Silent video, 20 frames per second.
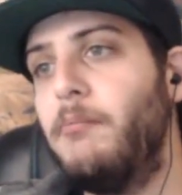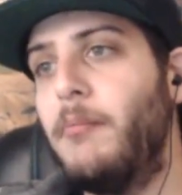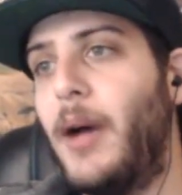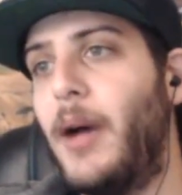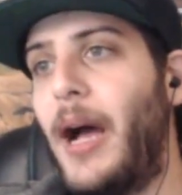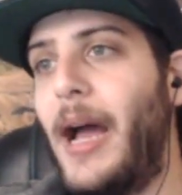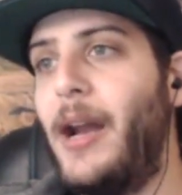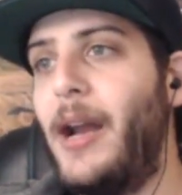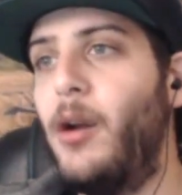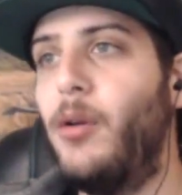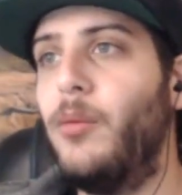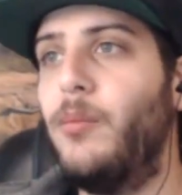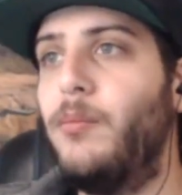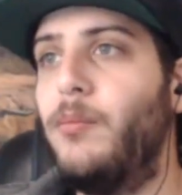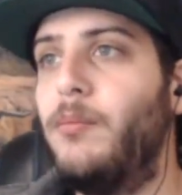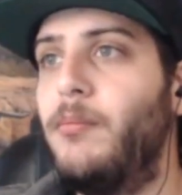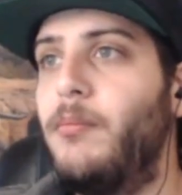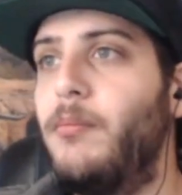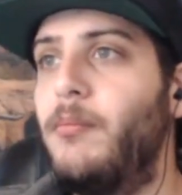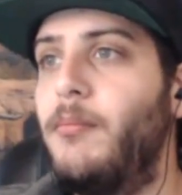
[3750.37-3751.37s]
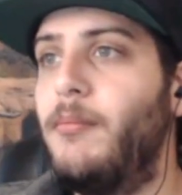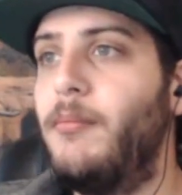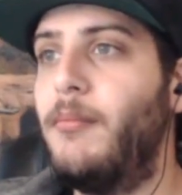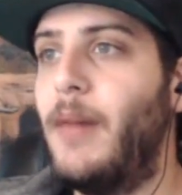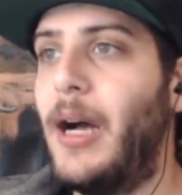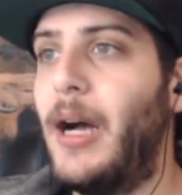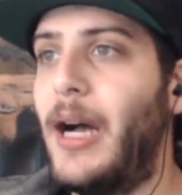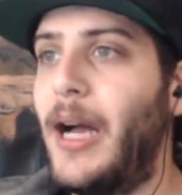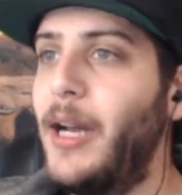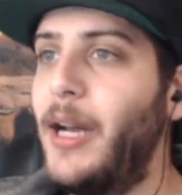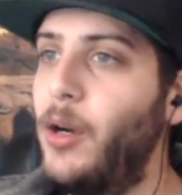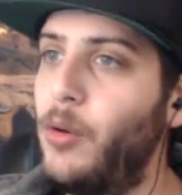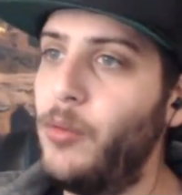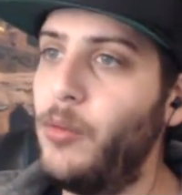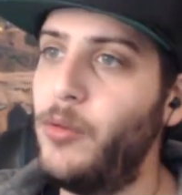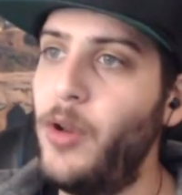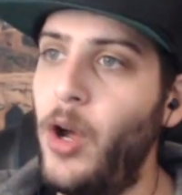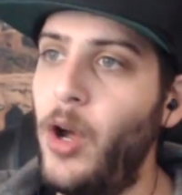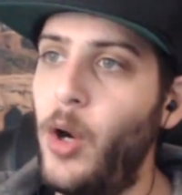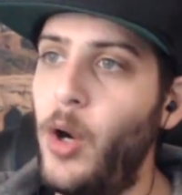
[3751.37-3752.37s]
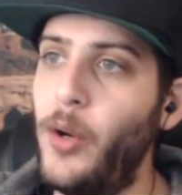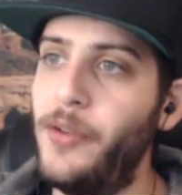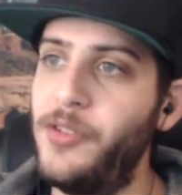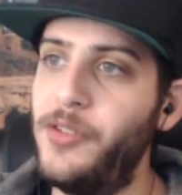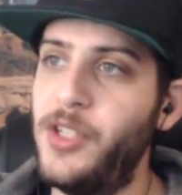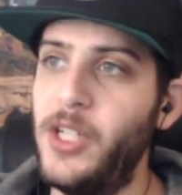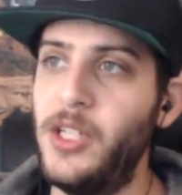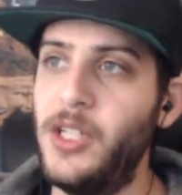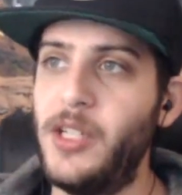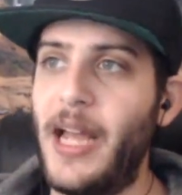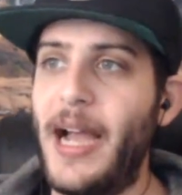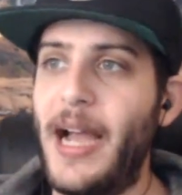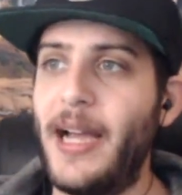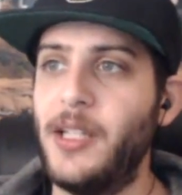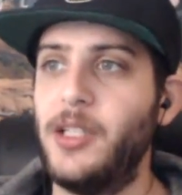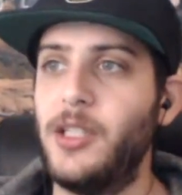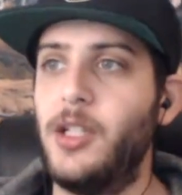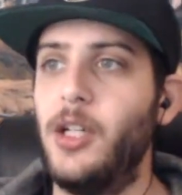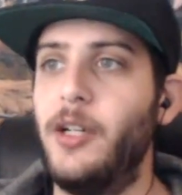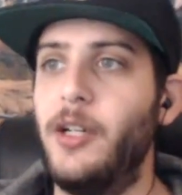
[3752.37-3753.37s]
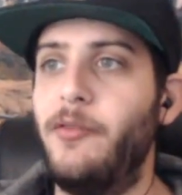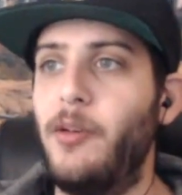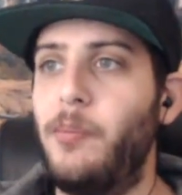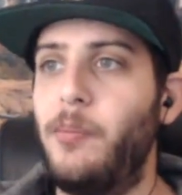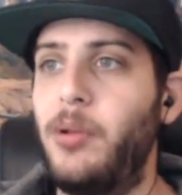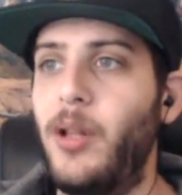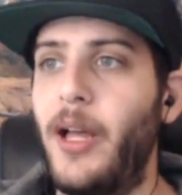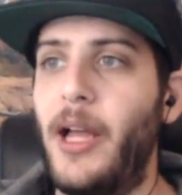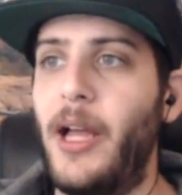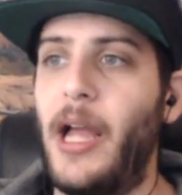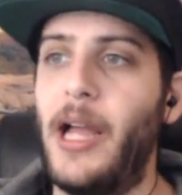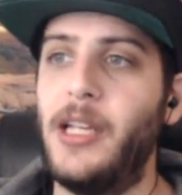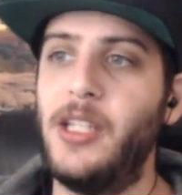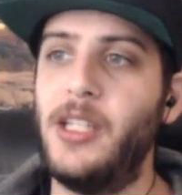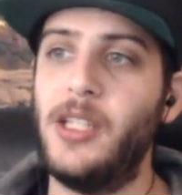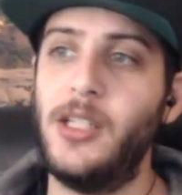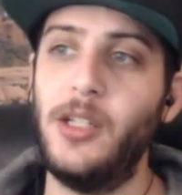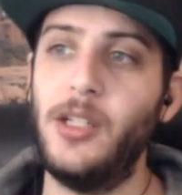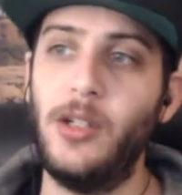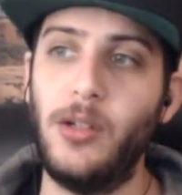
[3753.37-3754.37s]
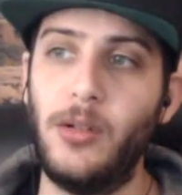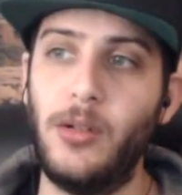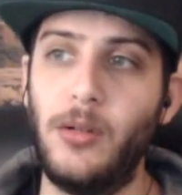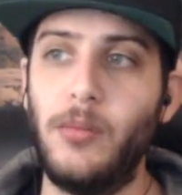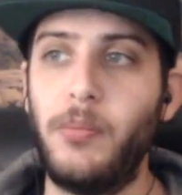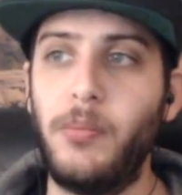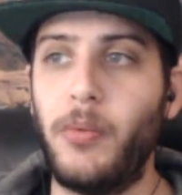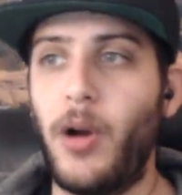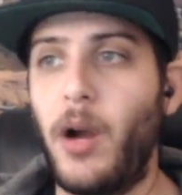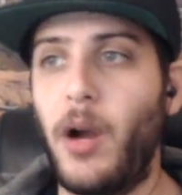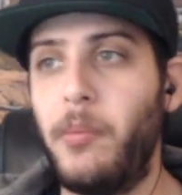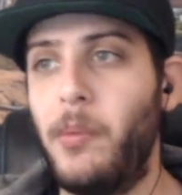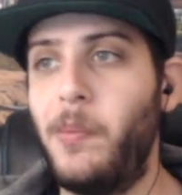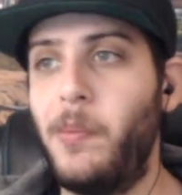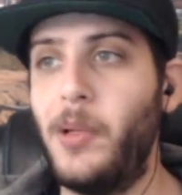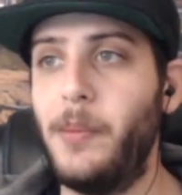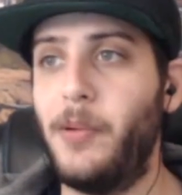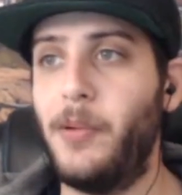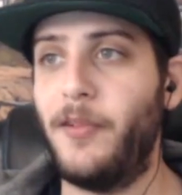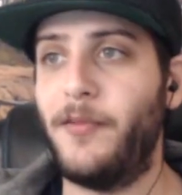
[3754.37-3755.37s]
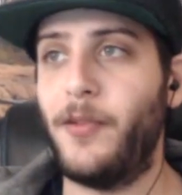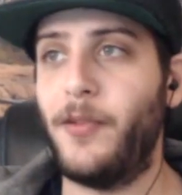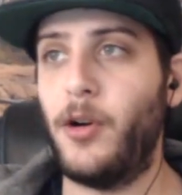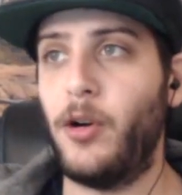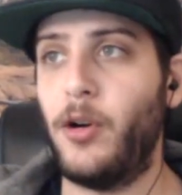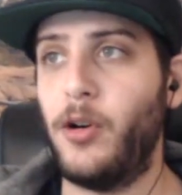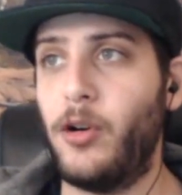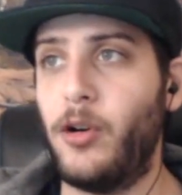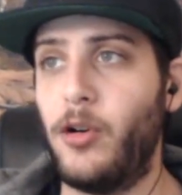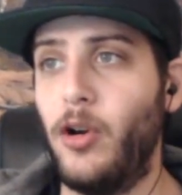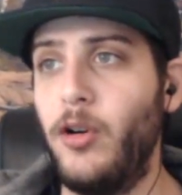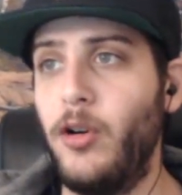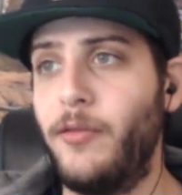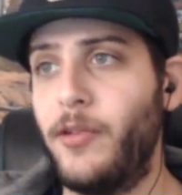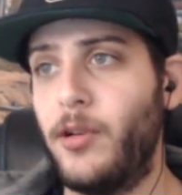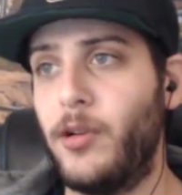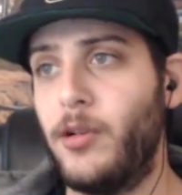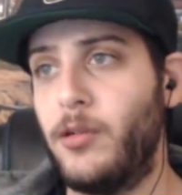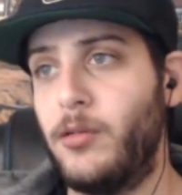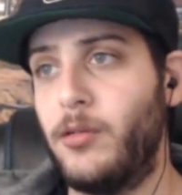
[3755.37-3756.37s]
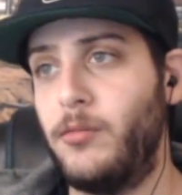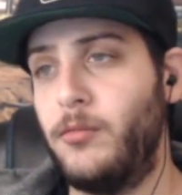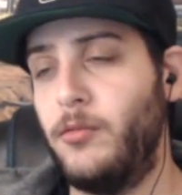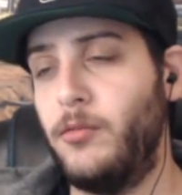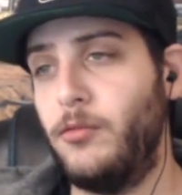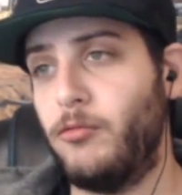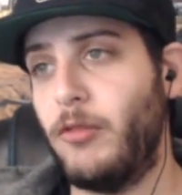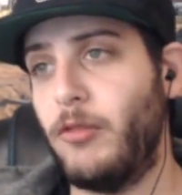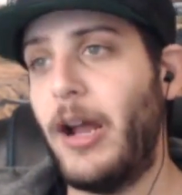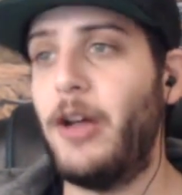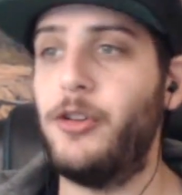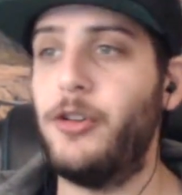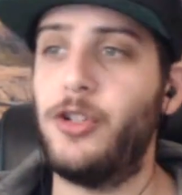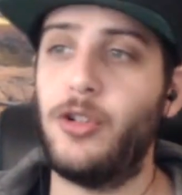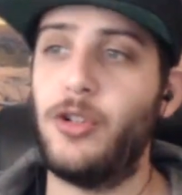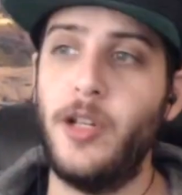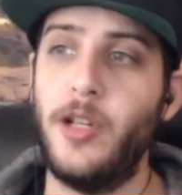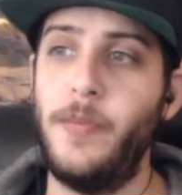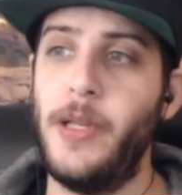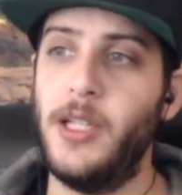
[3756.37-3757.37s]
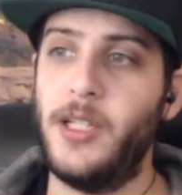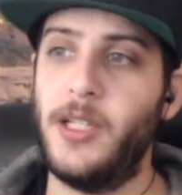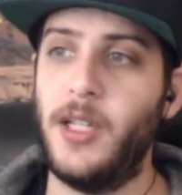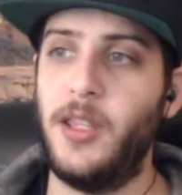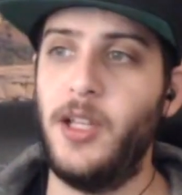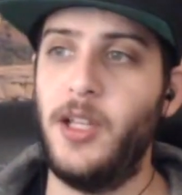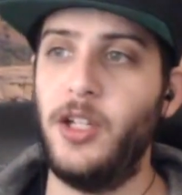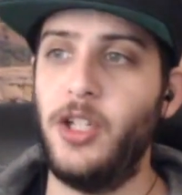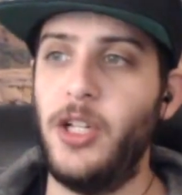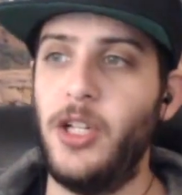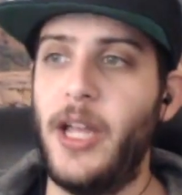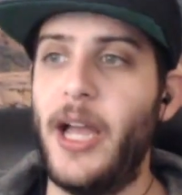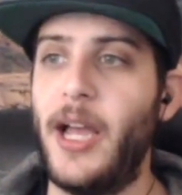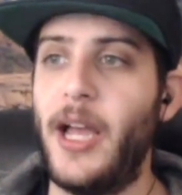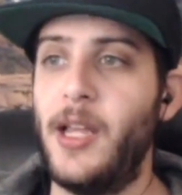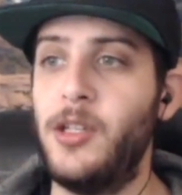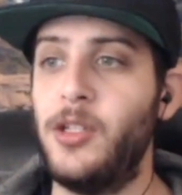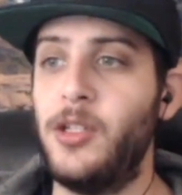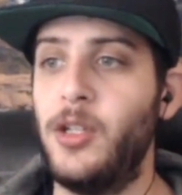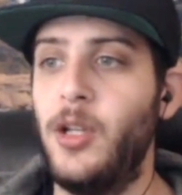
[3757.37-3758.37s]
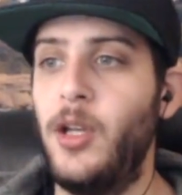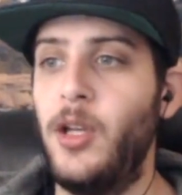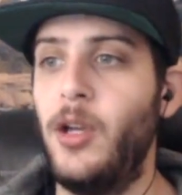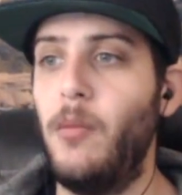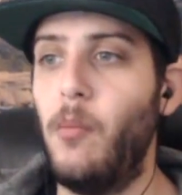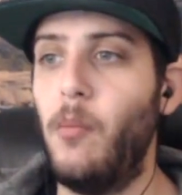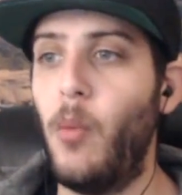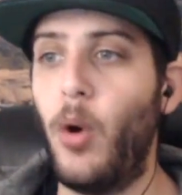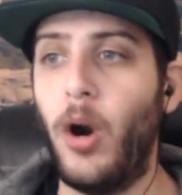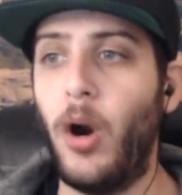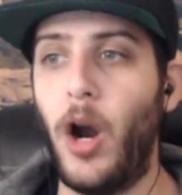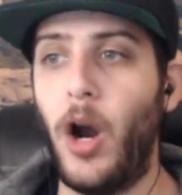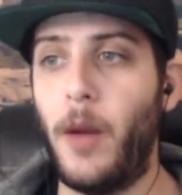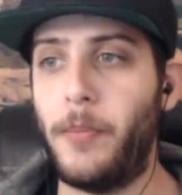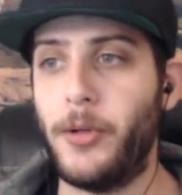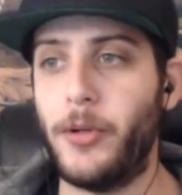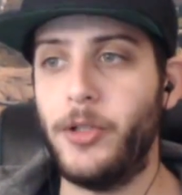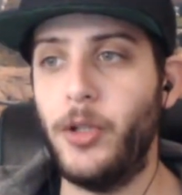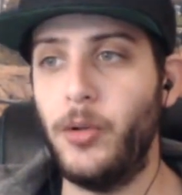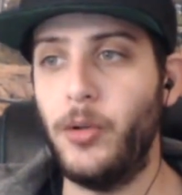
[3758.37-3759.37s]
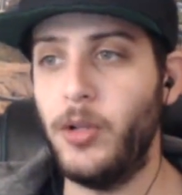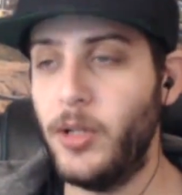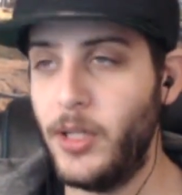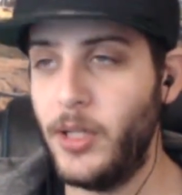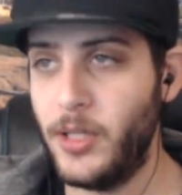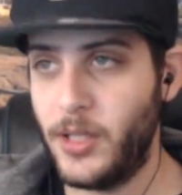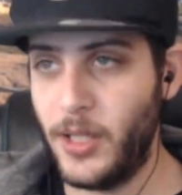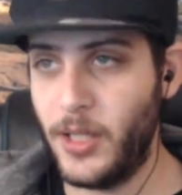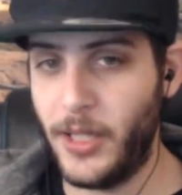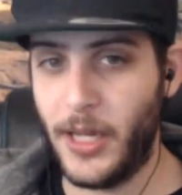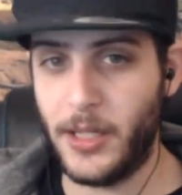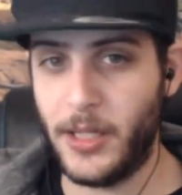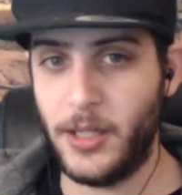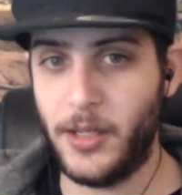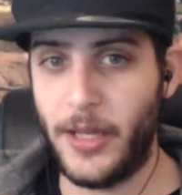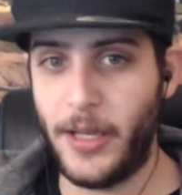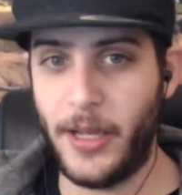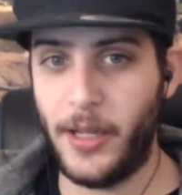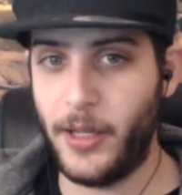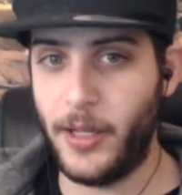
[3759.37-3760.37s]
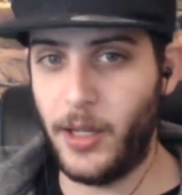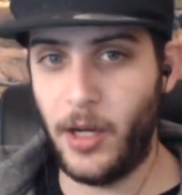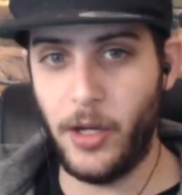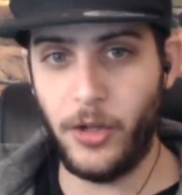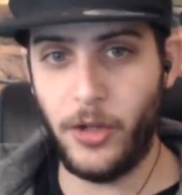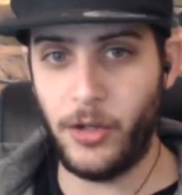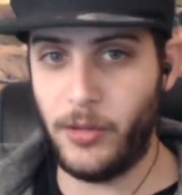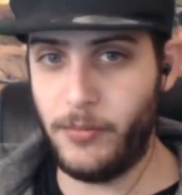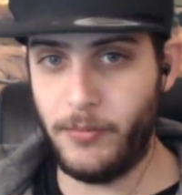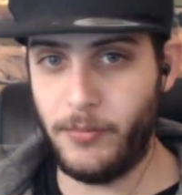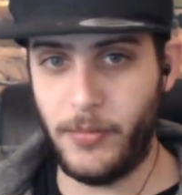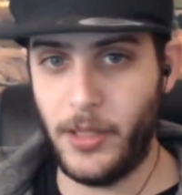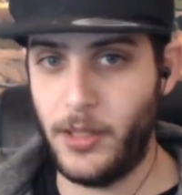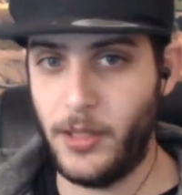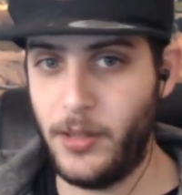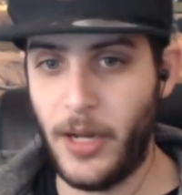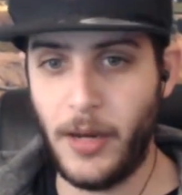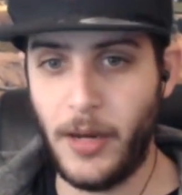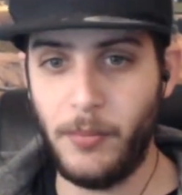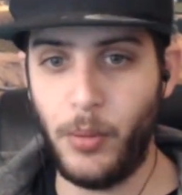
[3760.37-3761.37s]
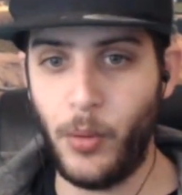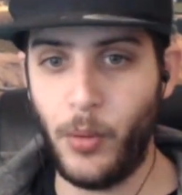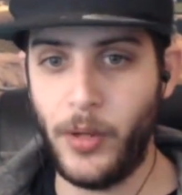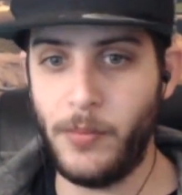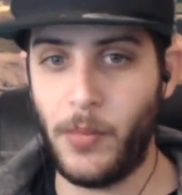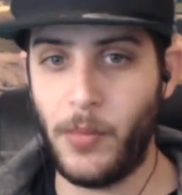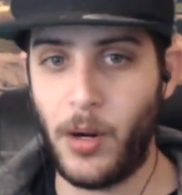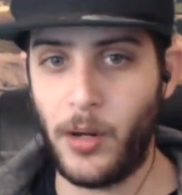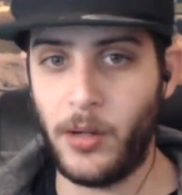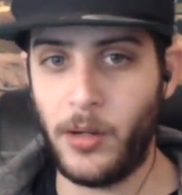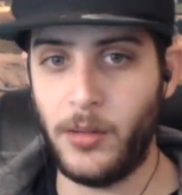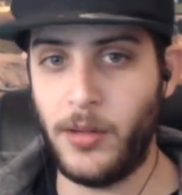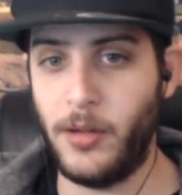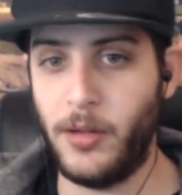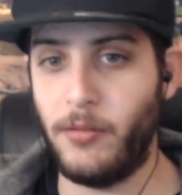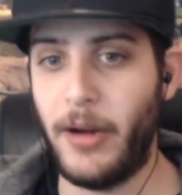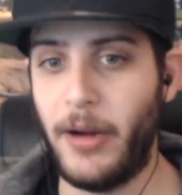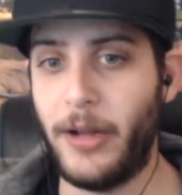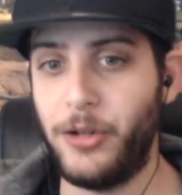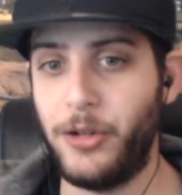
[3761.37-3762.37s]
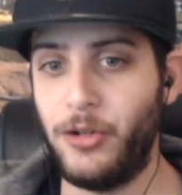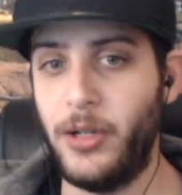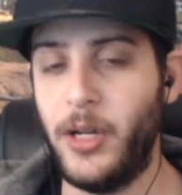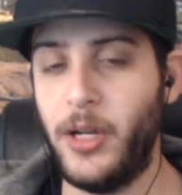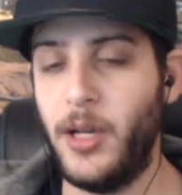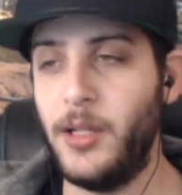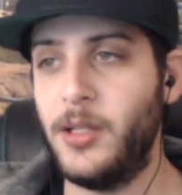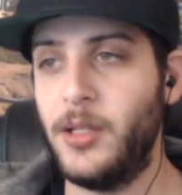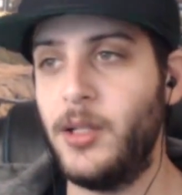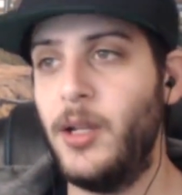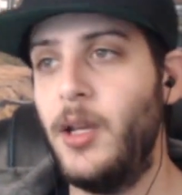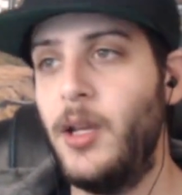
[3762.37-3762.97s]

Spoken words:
I don't know if she's as good of a play. I'd still probably prefer her over Roundtree because I think she has more opportunities to get to that like 110-point mark than Roundtree does.